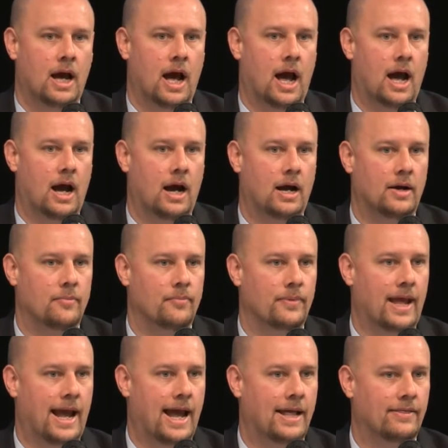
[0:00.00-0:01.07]

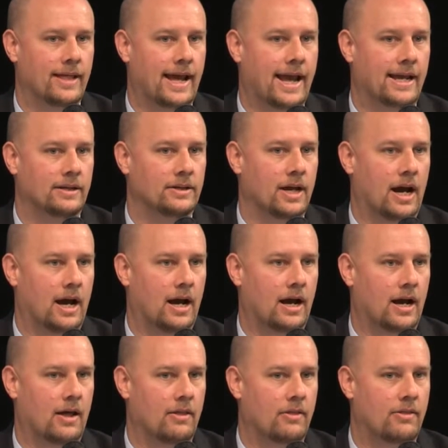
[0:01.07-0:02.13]
And then
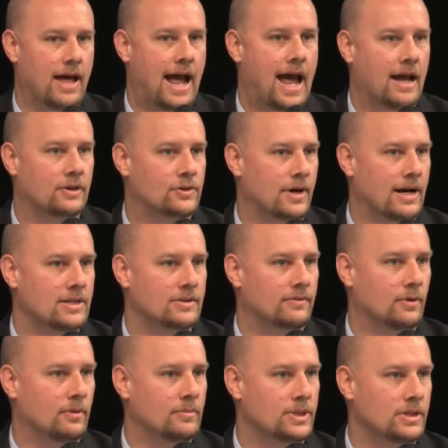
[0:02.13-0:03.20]
that
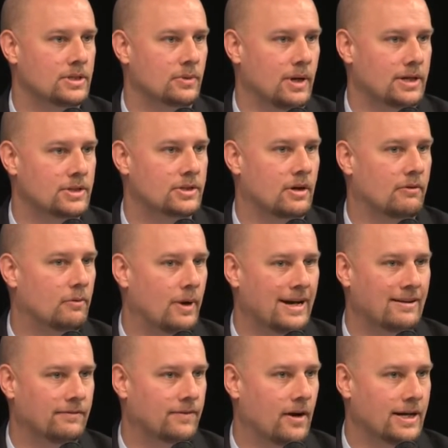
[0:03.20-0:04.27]
transforms into a
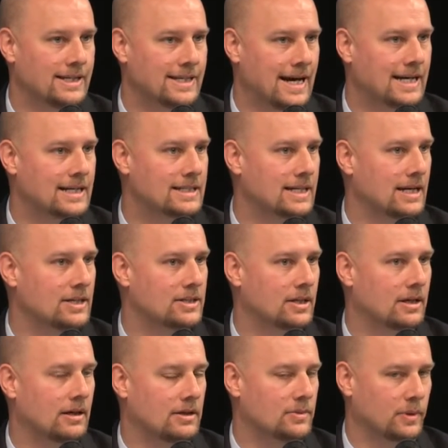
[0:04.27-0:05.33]
software-defined data
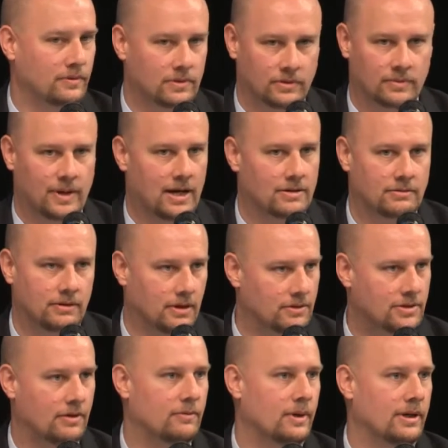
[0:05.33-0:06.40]
center, as we talked about,
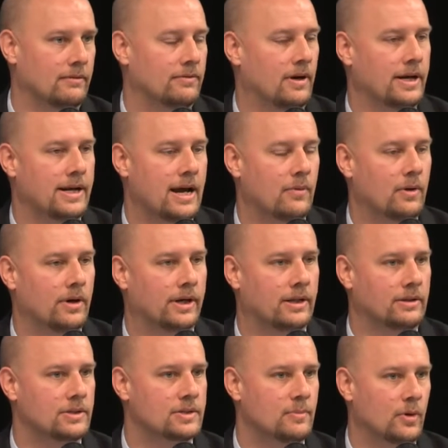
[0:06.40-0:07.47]
software-defined networking
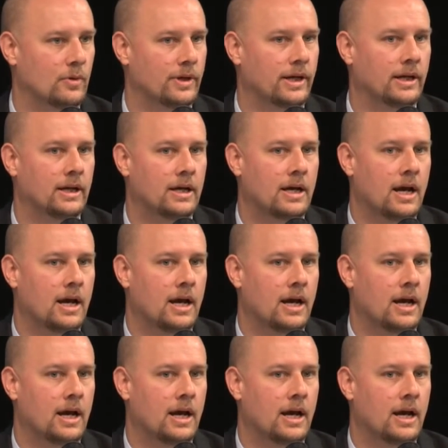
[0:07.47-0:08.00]
this morning.